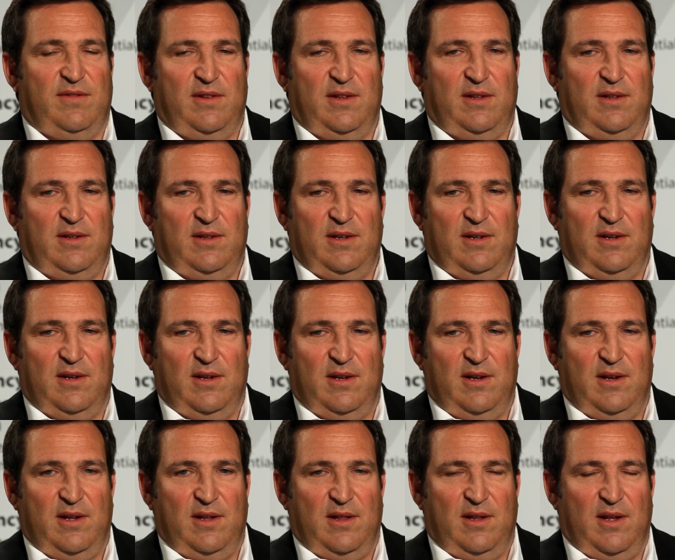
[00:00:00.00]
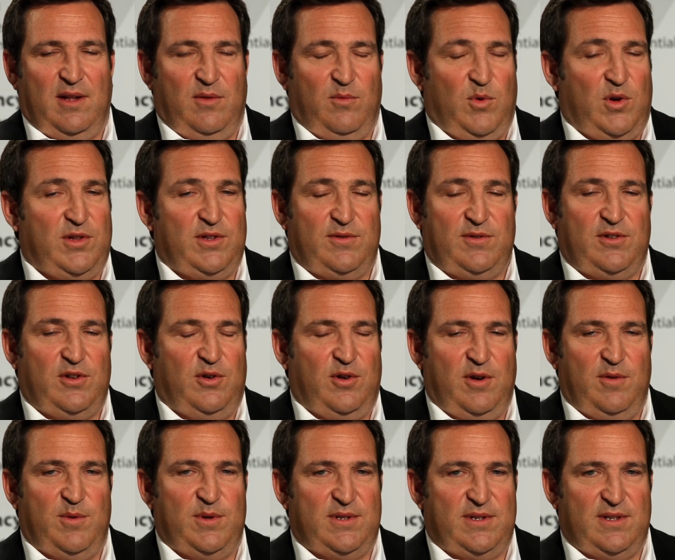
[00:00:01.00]
And one
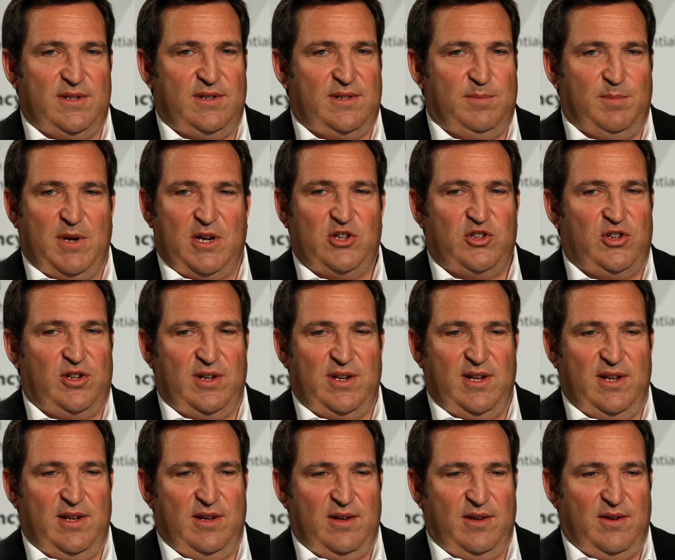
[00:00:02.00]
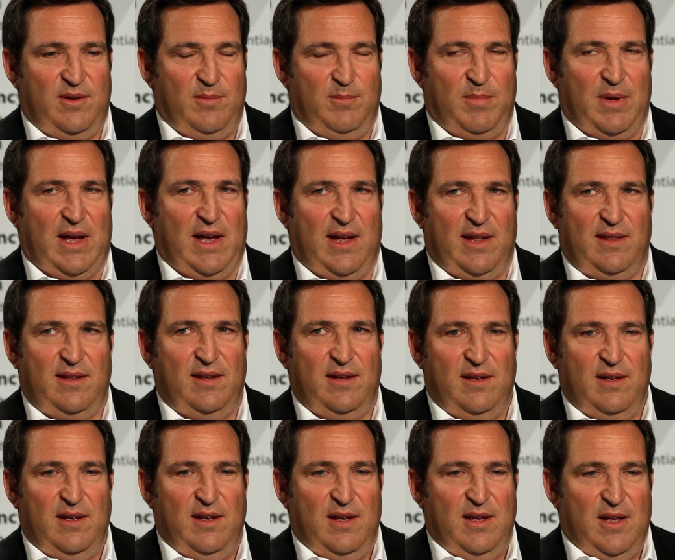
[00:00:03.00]
story was especially bad
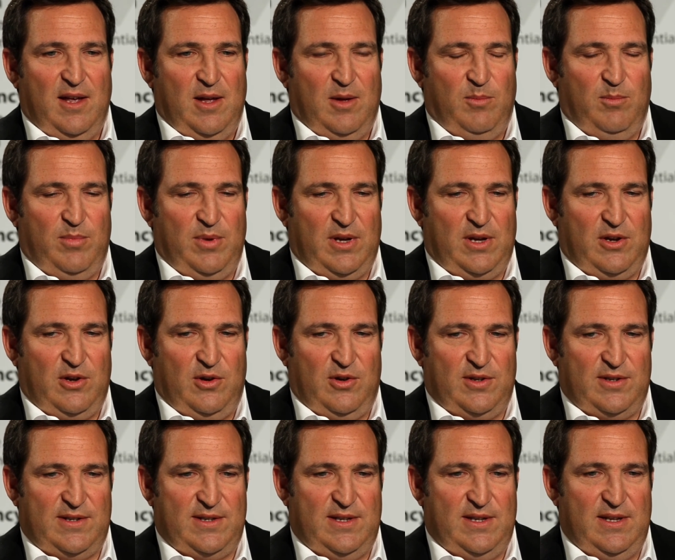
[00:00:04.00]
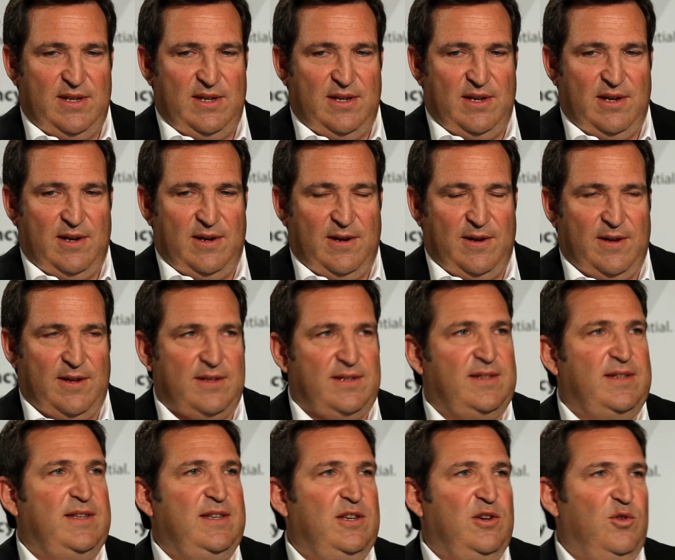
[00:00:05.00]
because the
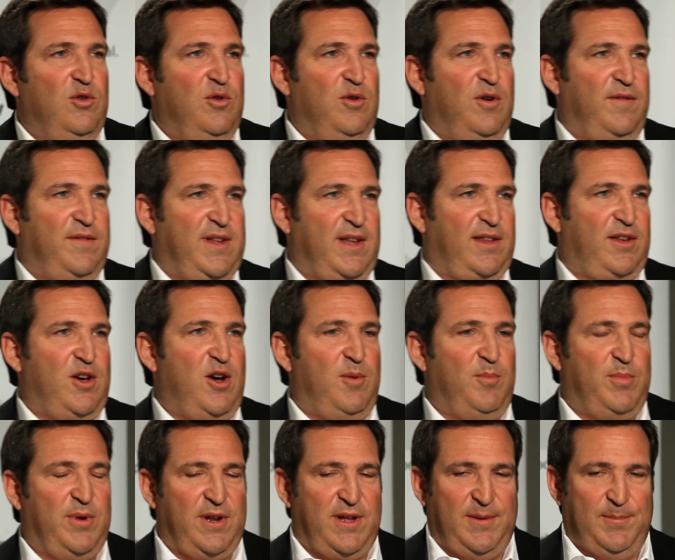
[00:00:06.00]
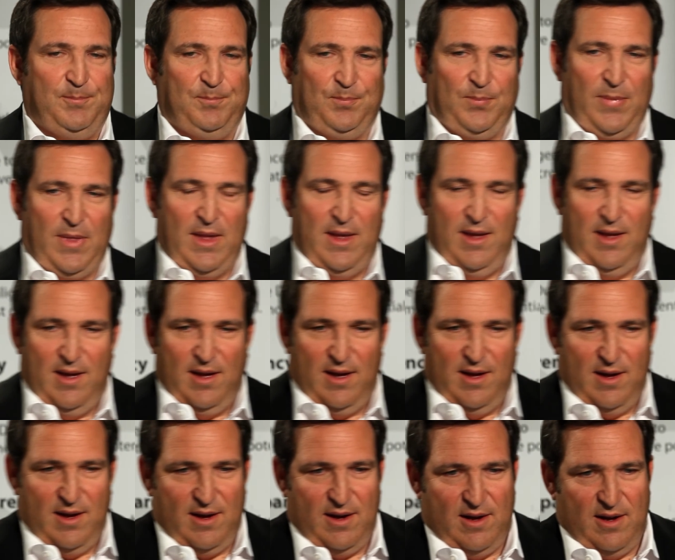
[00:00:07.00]
CEO of that company
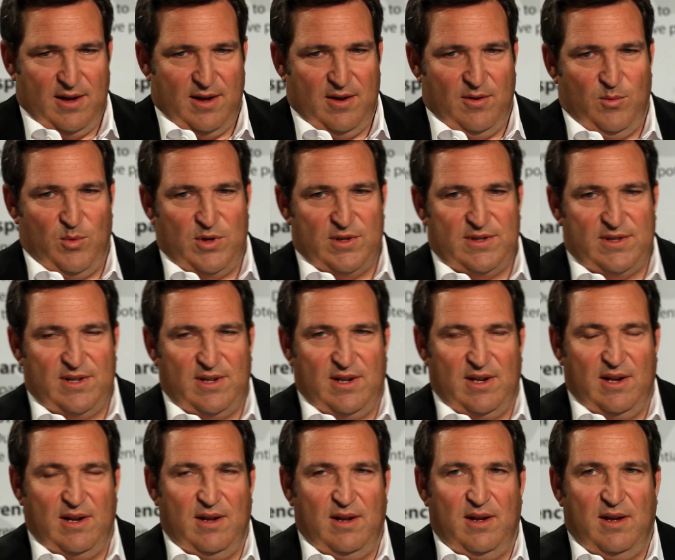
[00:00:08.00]
was an